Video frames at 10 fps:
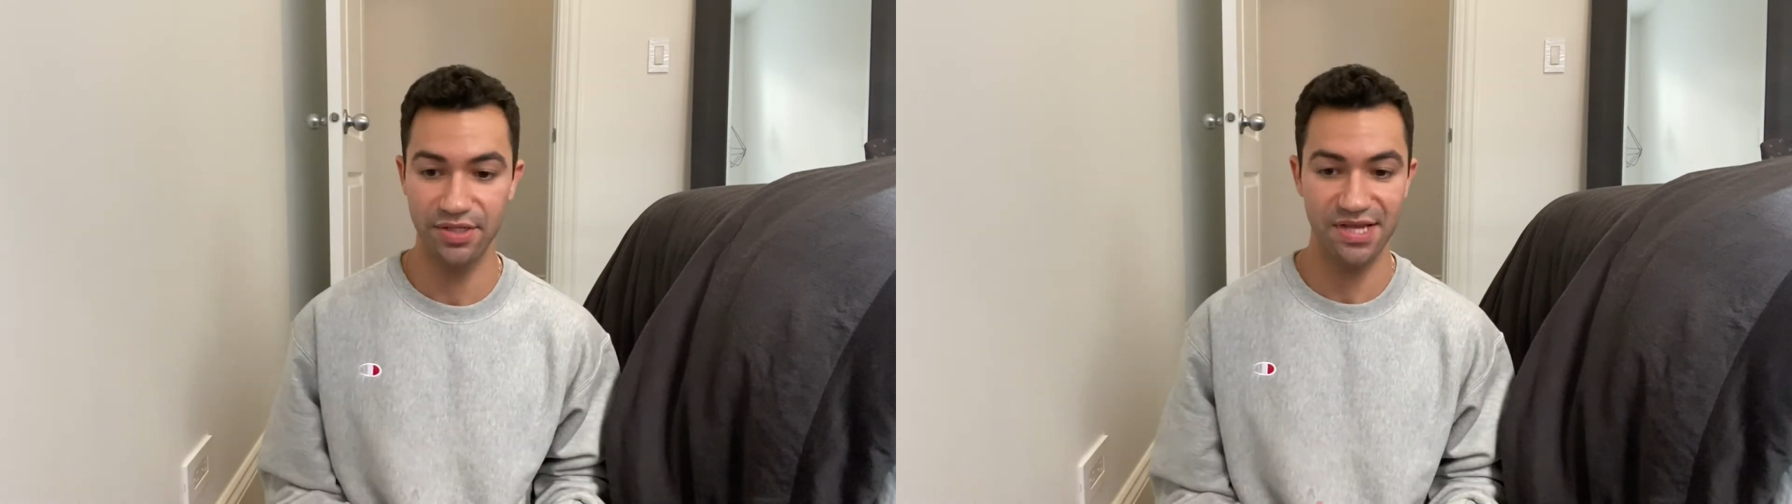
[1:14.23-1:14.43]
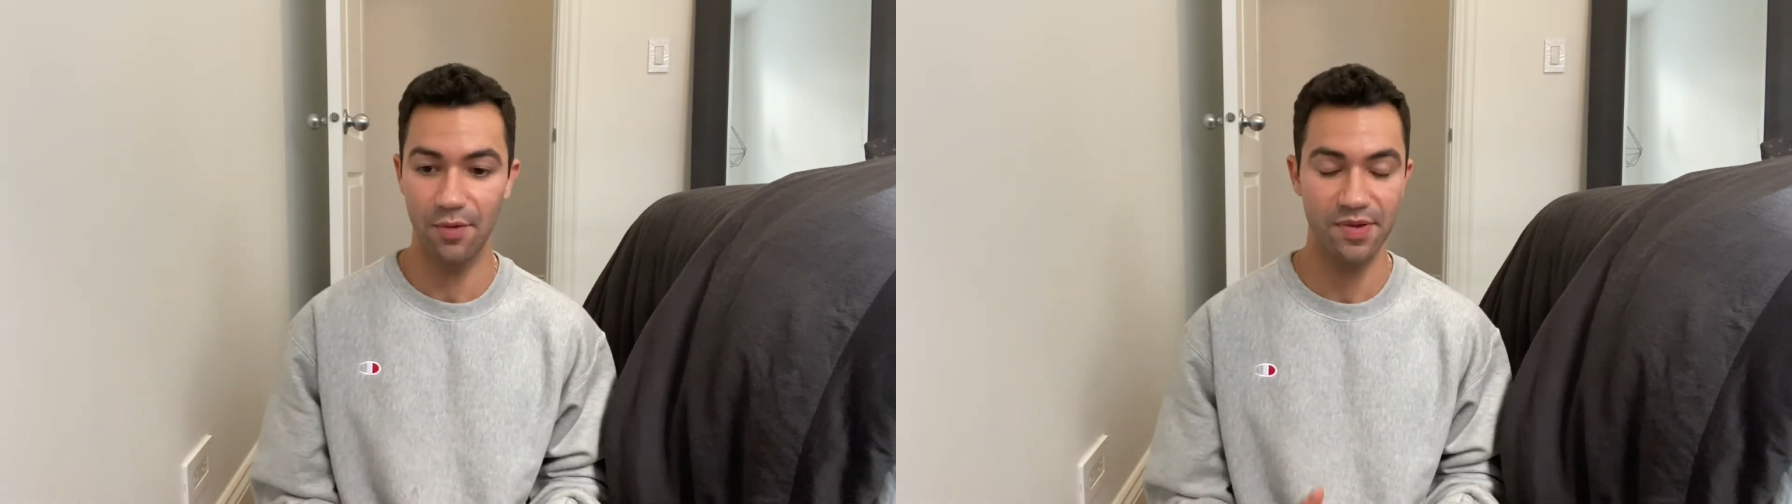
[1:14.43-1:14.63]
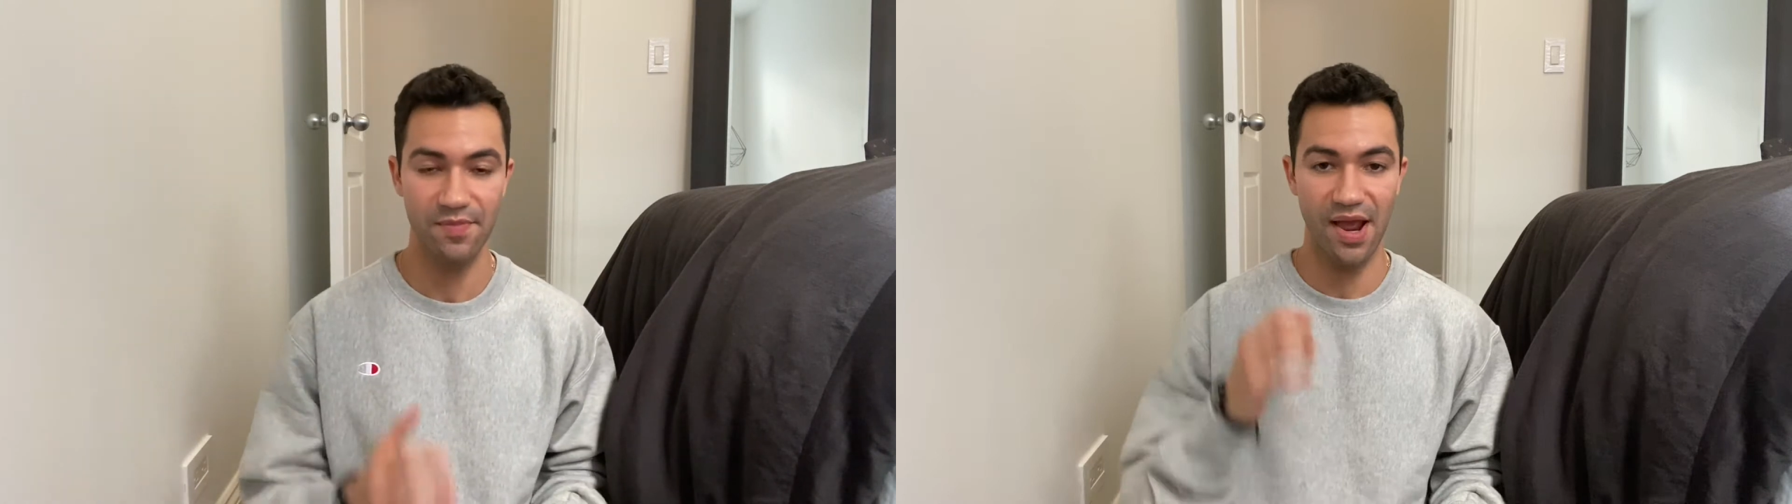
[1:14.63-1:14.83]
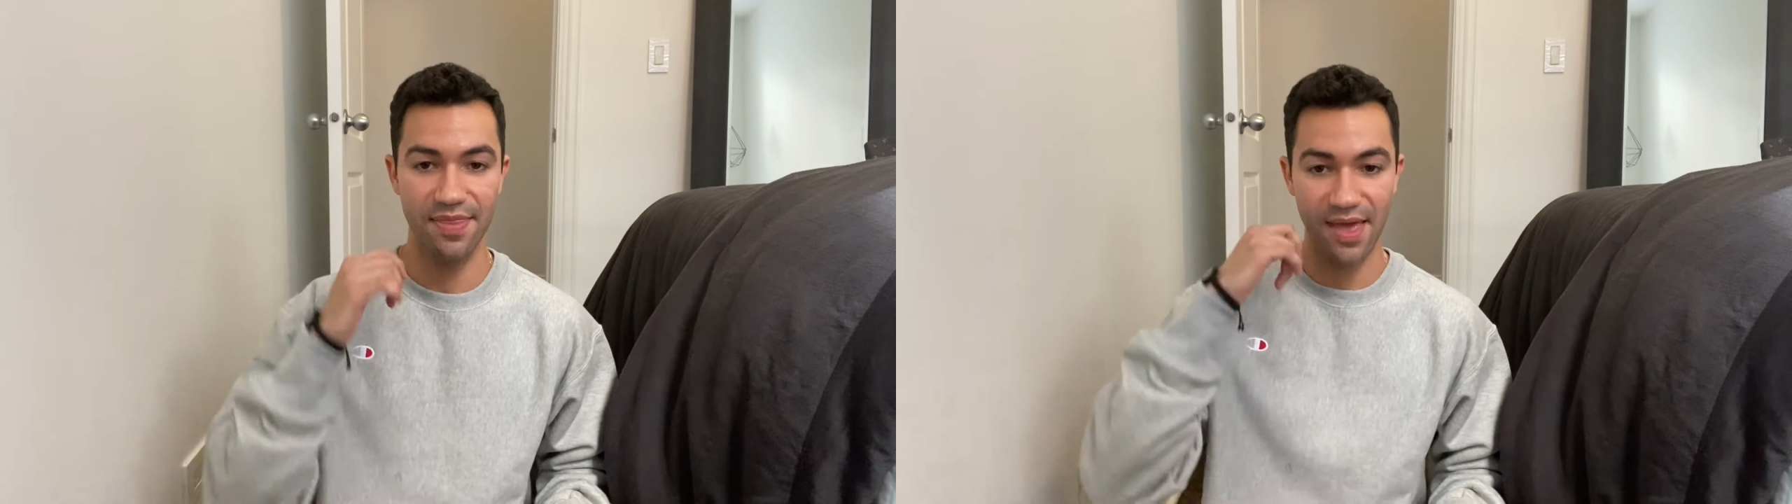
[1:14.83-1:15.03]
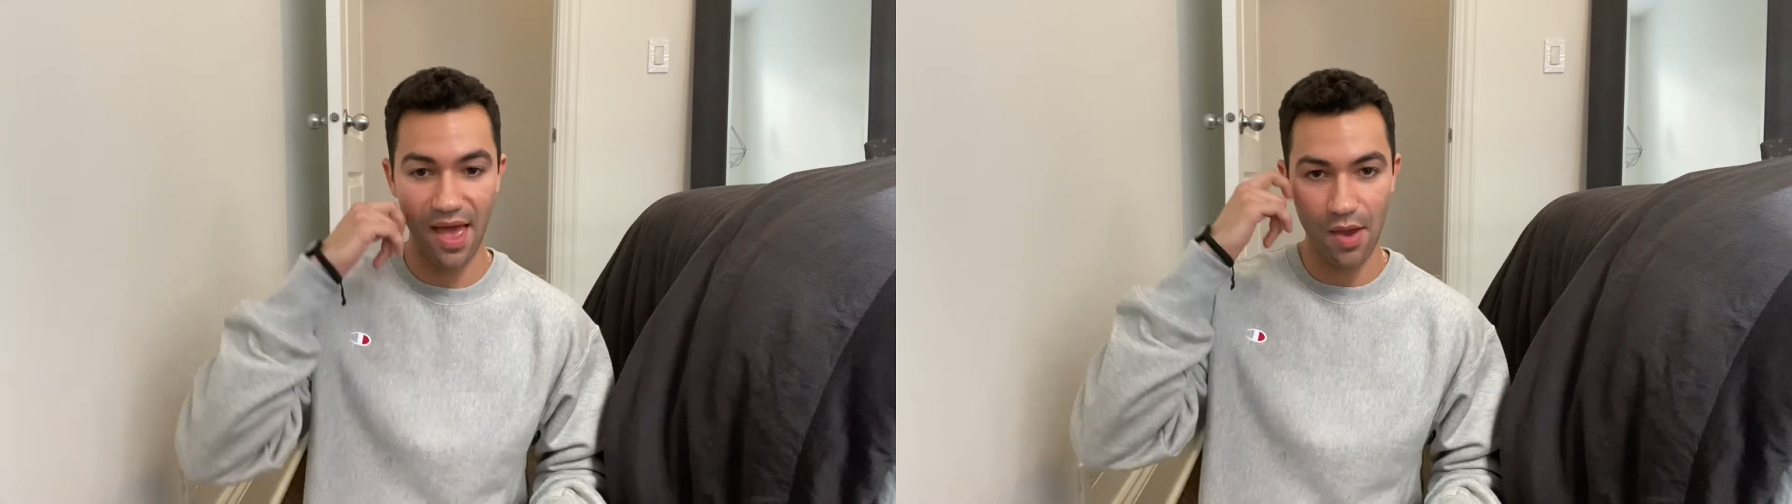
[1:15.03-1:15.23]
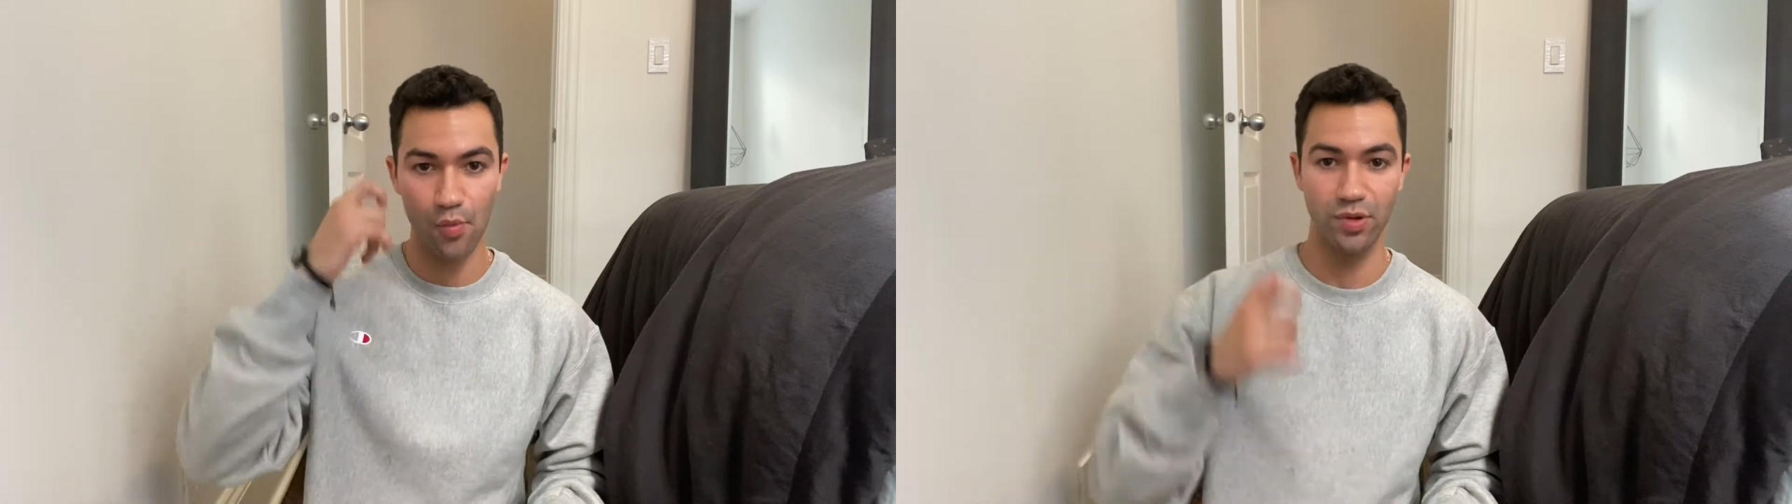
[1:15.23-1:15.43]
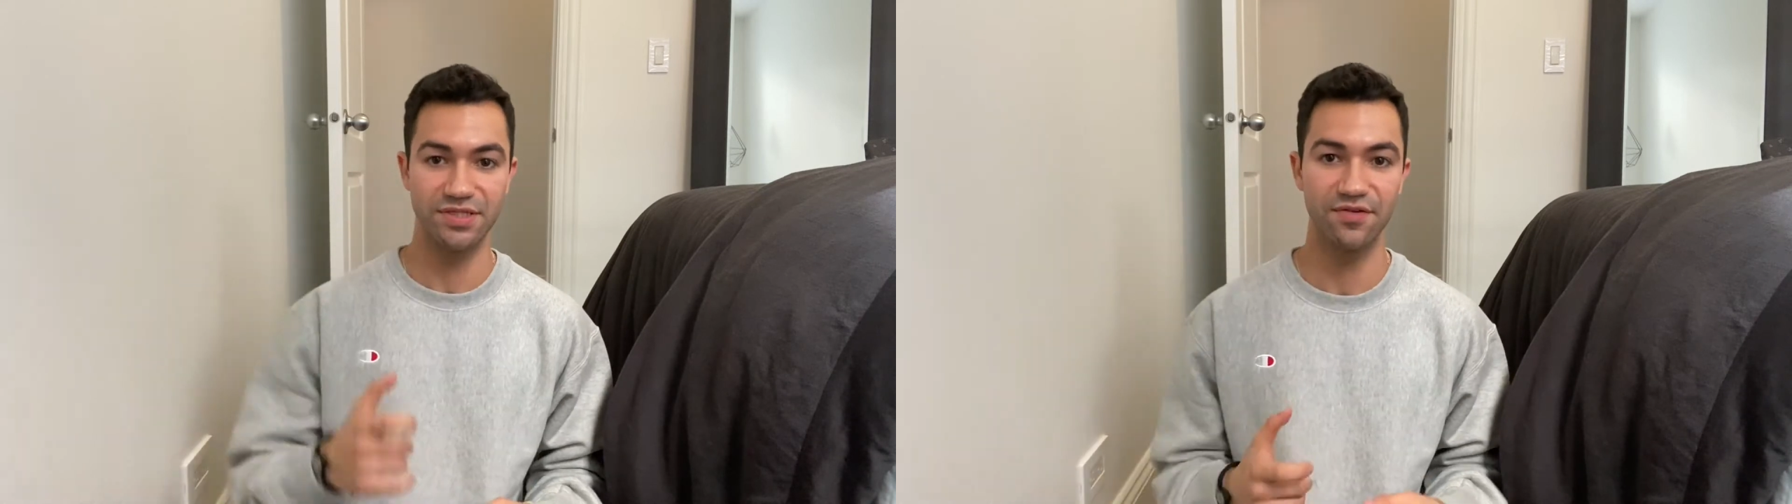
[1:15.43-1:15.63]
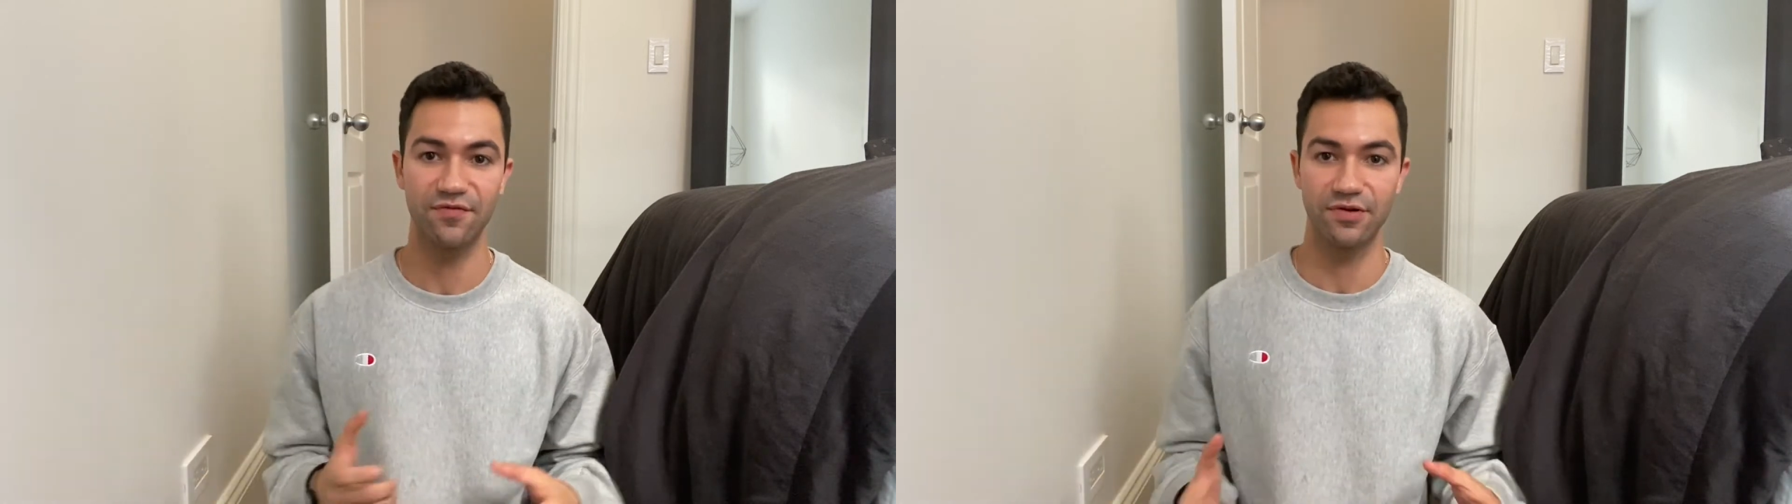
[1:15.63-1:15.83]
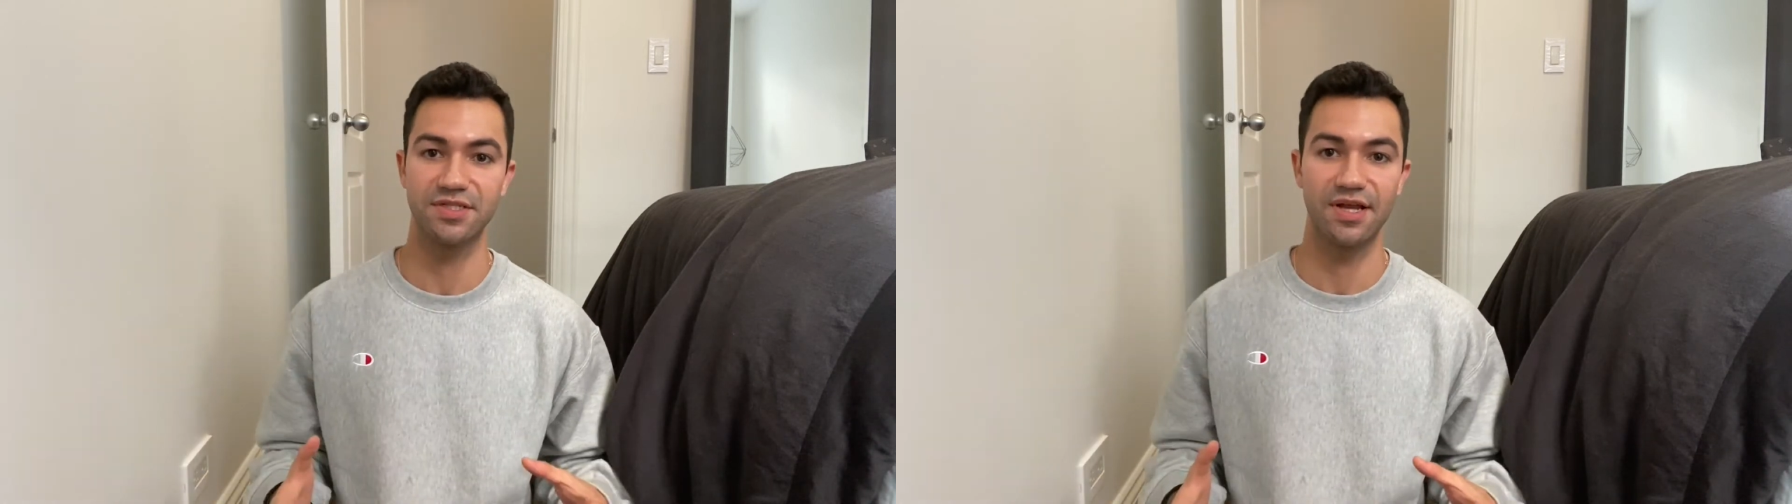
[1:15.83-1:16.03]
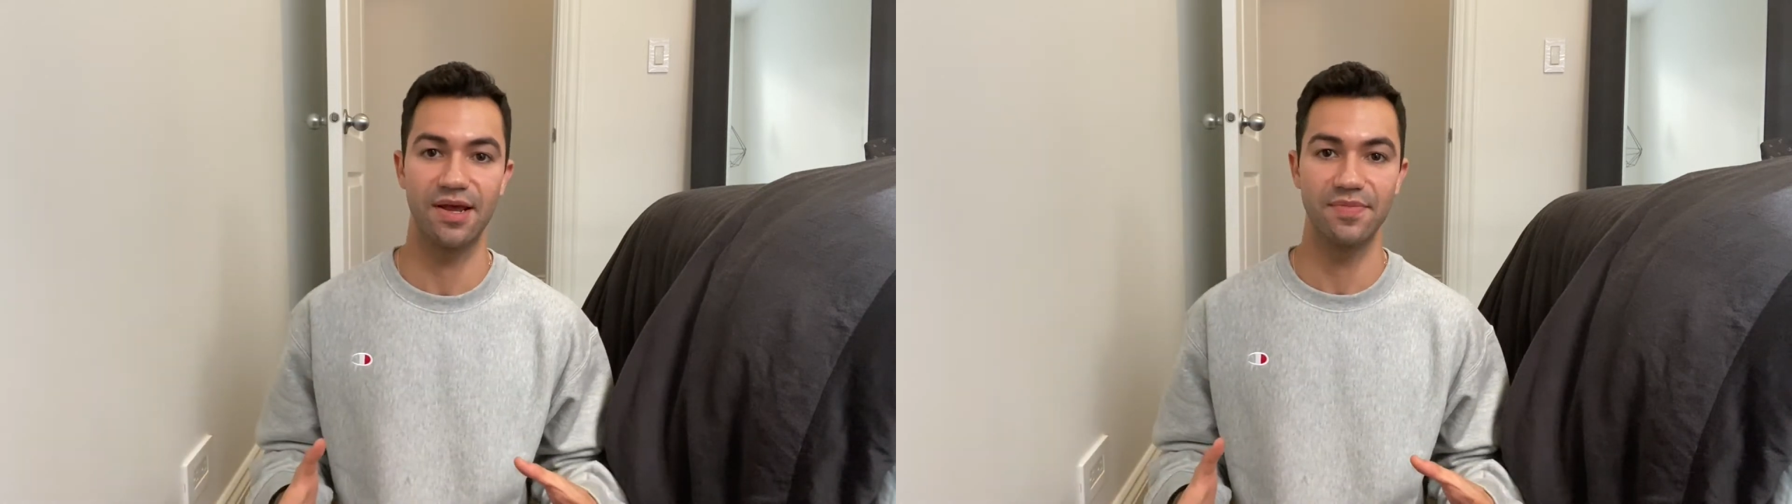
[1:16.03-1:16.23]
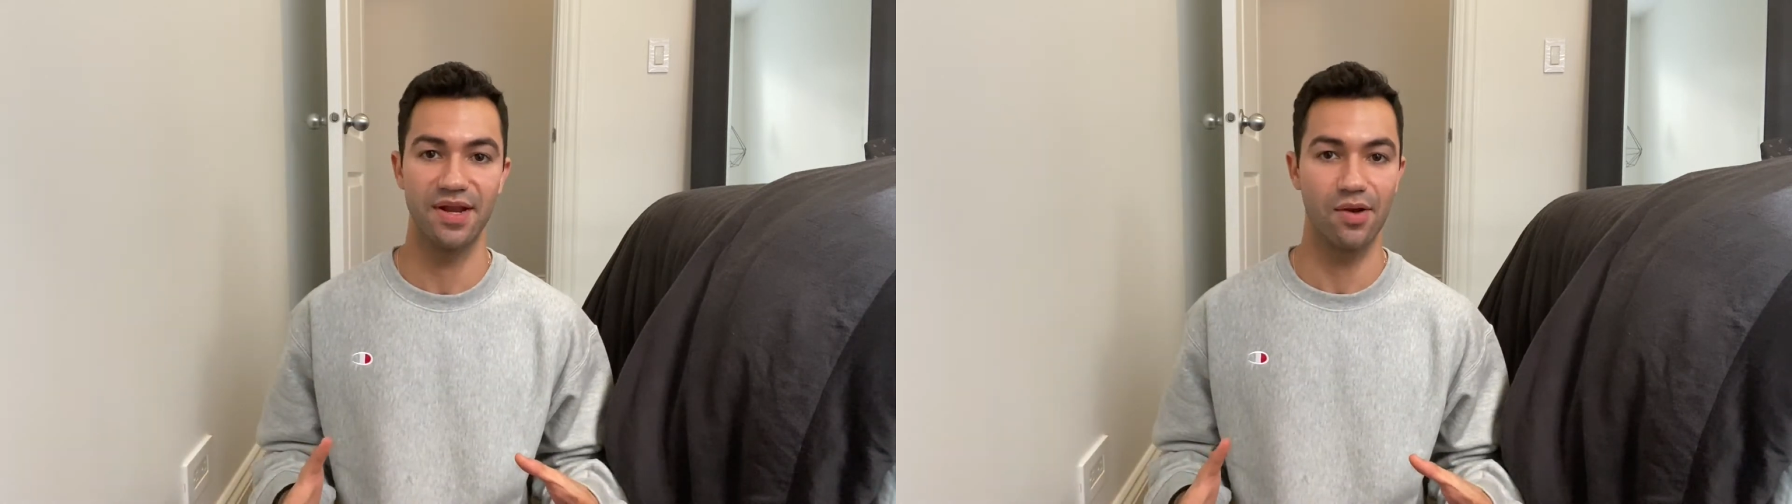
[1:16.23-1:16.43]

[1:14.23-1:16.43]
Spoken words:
helping buying that was the first time that I